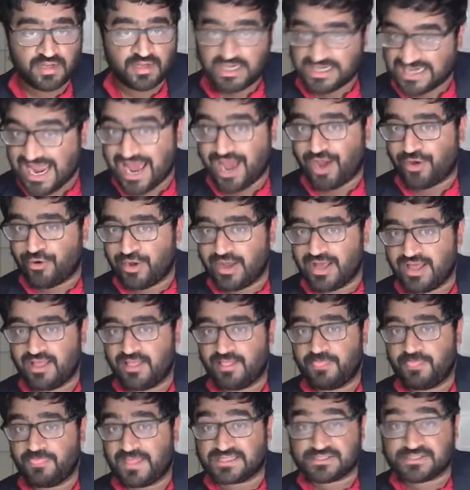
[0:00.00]
Now,
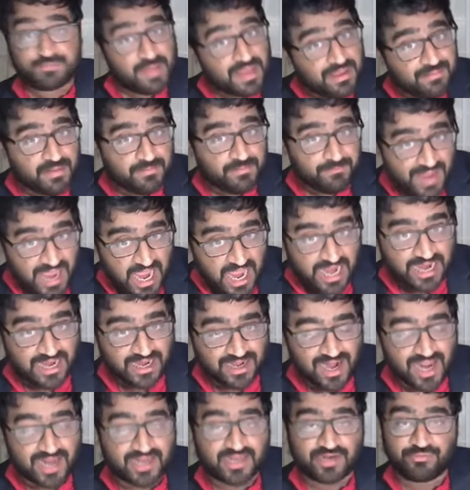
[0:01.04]
that's payment paid.
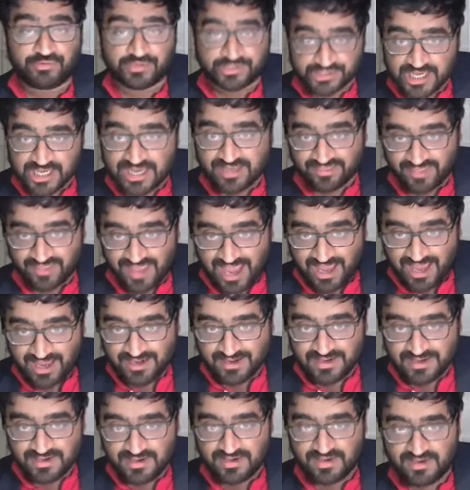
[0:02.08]
I can reject that.
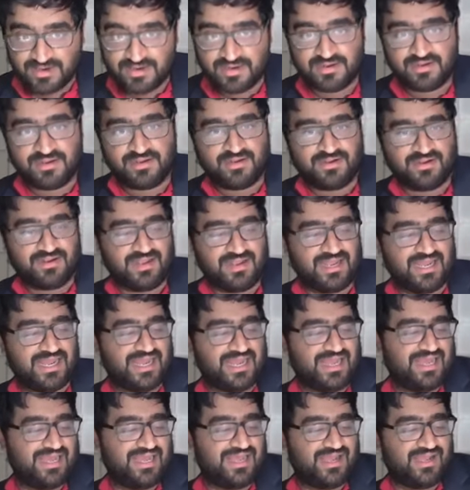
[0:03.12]

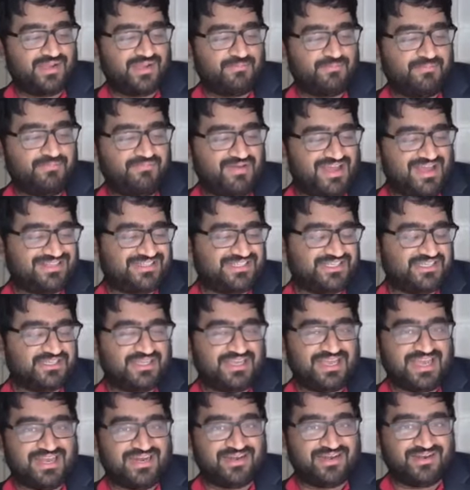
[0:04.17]
Uh, but,
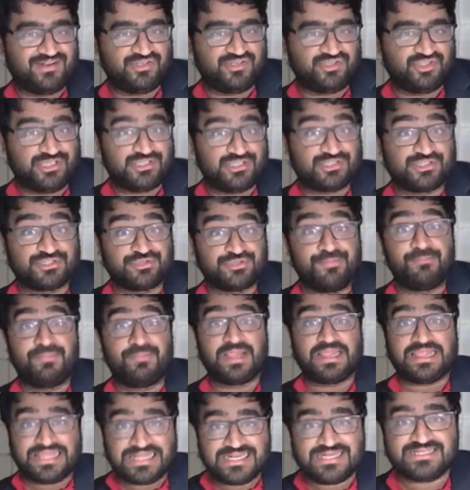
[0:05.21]
and Jesus
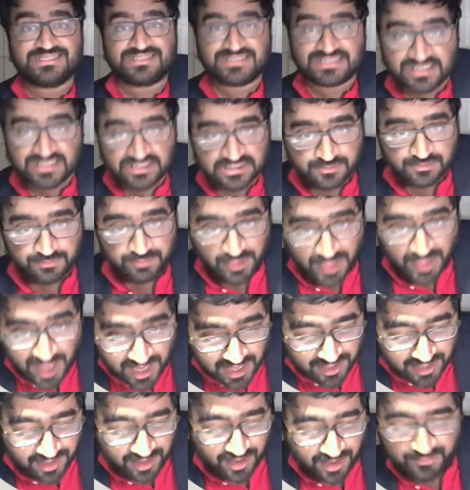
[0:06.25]
pleads his
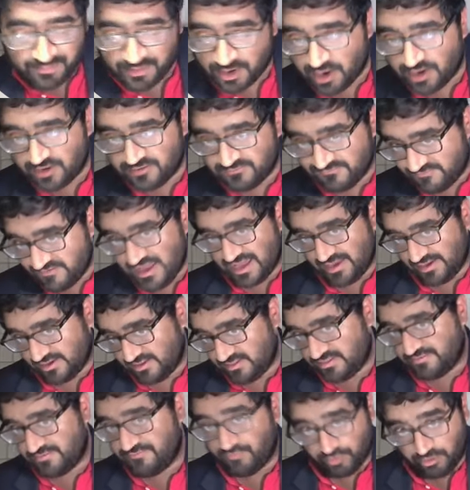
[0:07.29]
blood upon
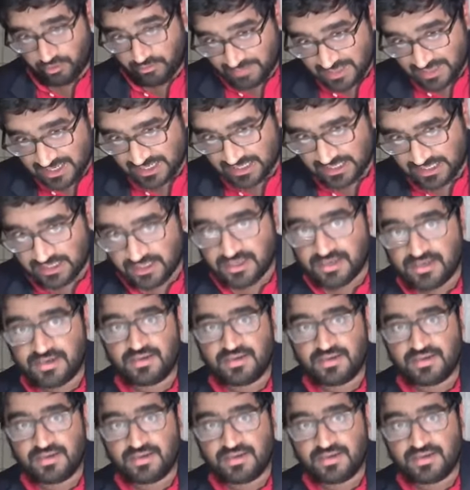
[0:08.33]
faith for me.